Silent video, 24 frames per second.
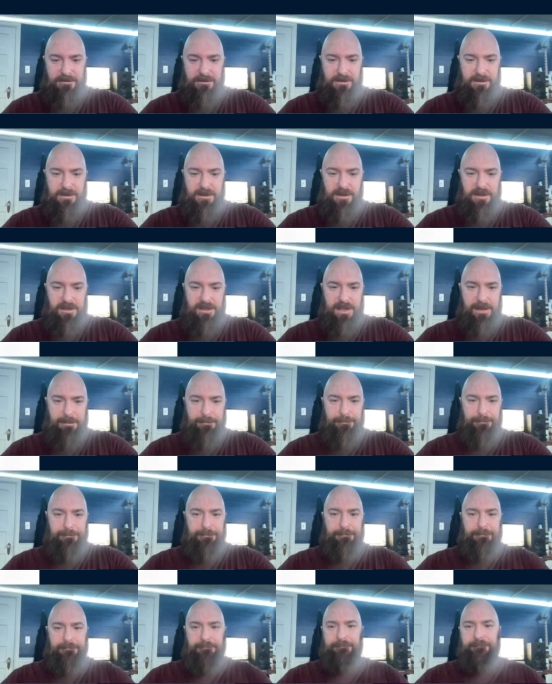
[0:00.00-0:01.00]

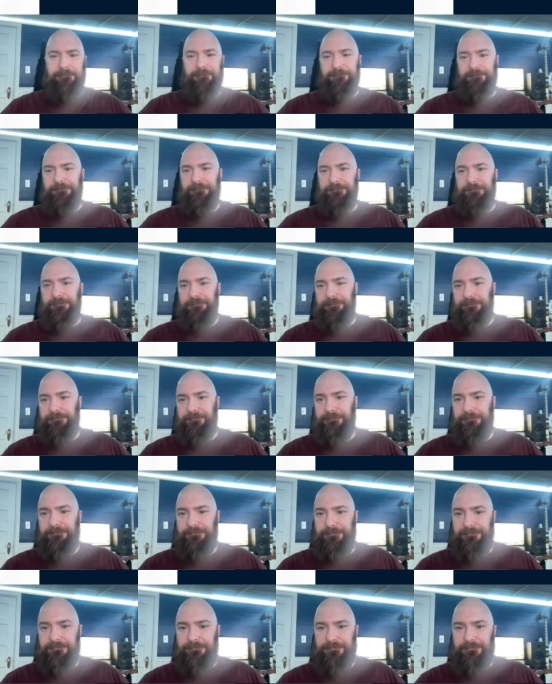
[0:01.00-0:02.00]

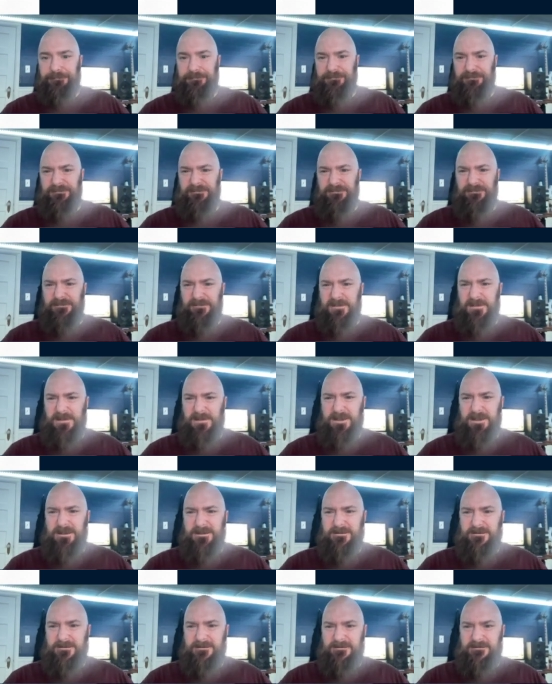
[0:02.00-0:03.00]

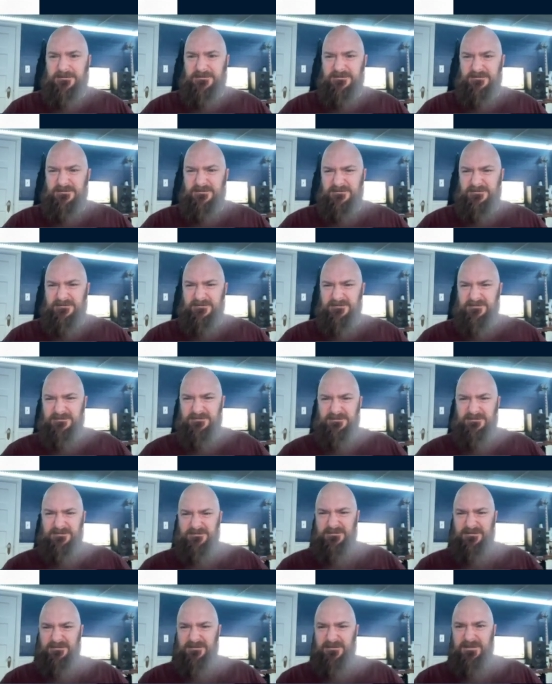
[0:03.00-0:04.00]

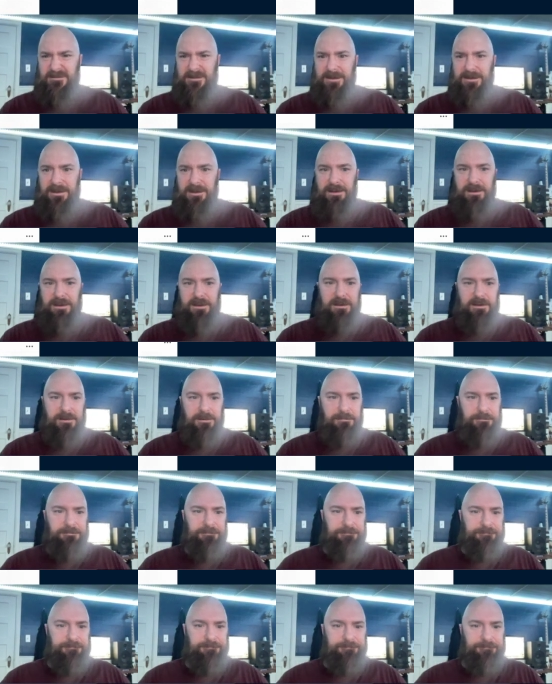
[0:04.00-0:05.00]

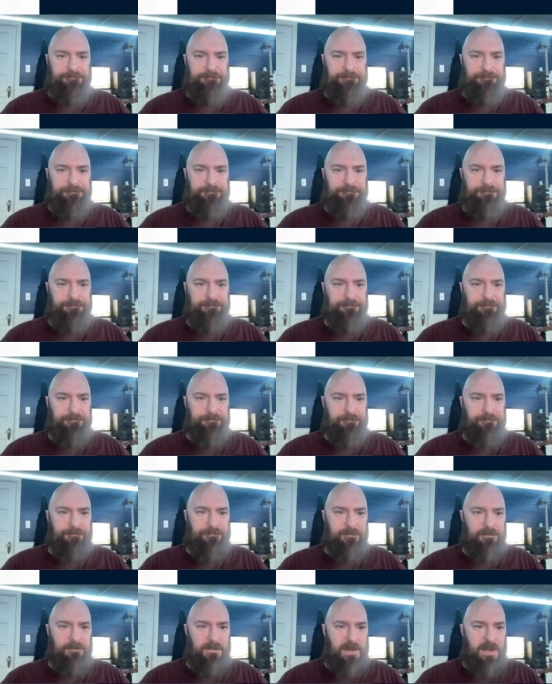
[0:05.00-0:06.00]

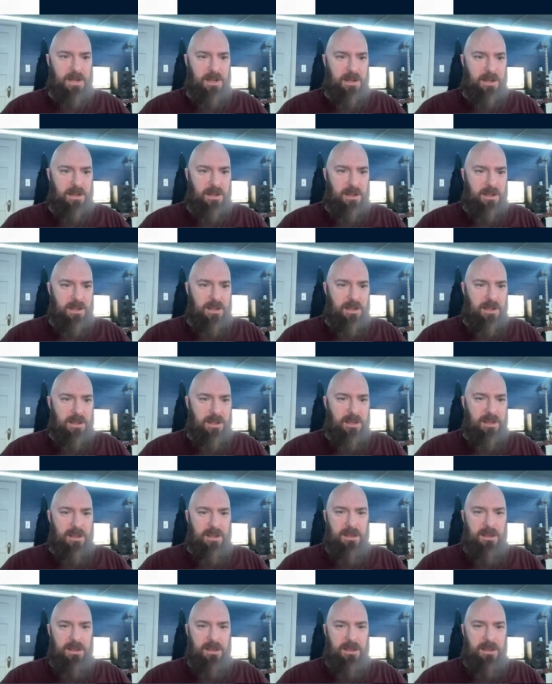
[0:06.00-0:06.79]
Nothing is said.